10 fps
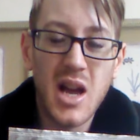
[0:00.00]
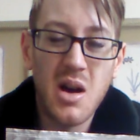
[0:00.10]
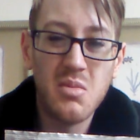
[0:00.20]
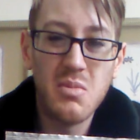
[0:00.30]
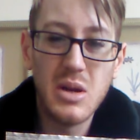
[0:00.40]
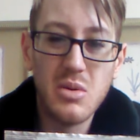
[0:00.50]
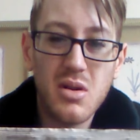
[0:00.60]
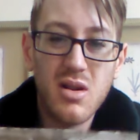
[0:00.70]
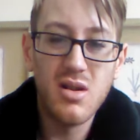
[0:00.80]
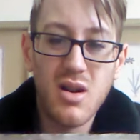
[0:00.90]
down
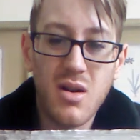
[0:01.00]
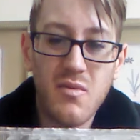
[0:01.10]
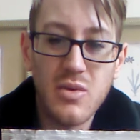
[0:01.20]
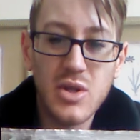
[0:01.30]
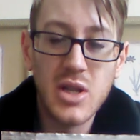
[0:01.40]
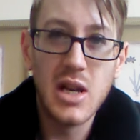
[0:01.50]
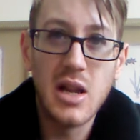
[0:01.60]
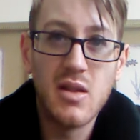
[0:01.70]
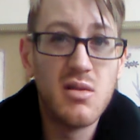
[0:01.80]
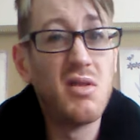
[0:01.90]
milk,
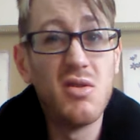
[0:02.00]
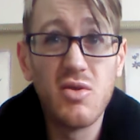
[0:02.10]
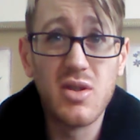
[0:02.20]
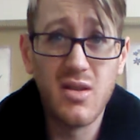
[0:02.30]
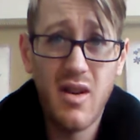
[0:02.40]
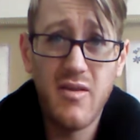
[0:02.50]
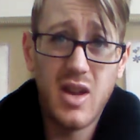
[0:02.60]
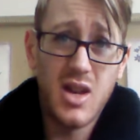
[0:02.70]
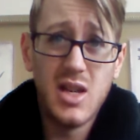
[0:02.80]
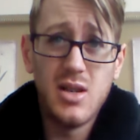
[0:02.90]
unfortunately, the joys of
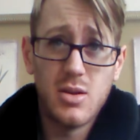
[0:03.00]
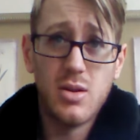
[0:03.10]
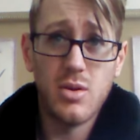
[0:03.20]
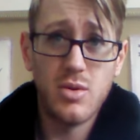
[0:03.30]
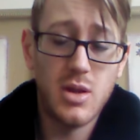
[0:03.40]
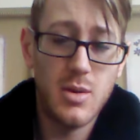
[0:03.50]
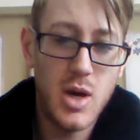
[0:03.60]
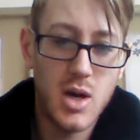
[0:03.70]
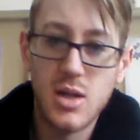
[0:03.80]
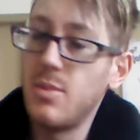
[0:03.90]
having an eating disorder in the
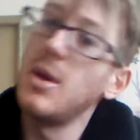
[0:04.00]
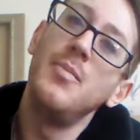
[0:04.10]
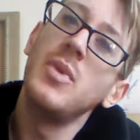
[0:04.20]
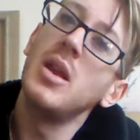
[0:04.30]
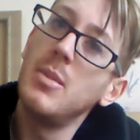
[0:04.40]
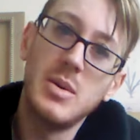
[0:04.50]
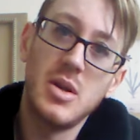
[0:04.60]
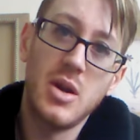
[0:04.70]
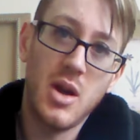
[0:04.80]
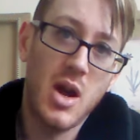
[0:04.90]
past, but
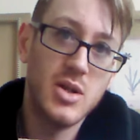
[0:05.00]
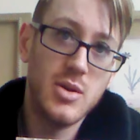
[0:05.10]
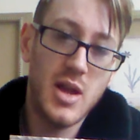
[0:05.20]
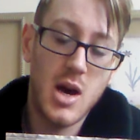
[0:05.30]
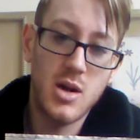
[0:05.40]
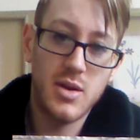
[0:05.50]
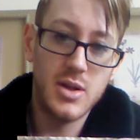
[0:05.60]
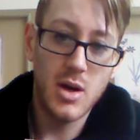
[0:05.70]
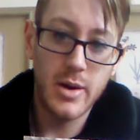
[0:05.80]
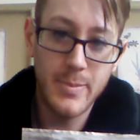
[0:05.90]
perhaps I can go into that another
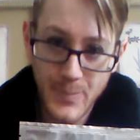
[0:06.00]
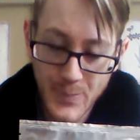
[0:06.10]
time.